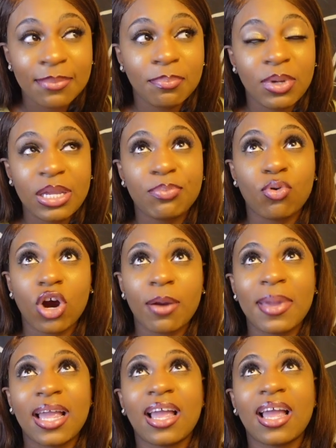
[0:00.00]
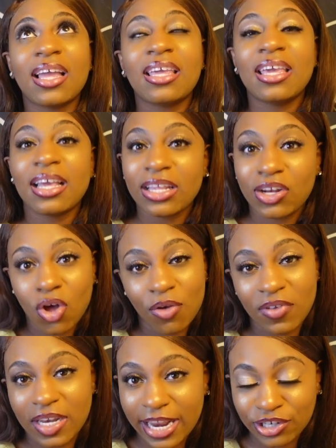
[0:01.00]
People are making a killing off
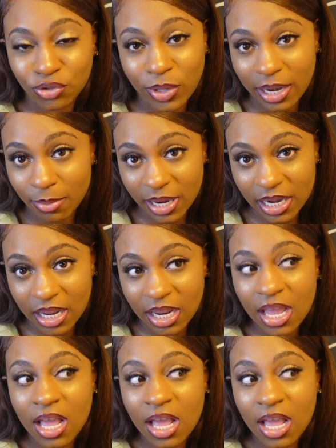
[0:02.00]
of natural hair braiding.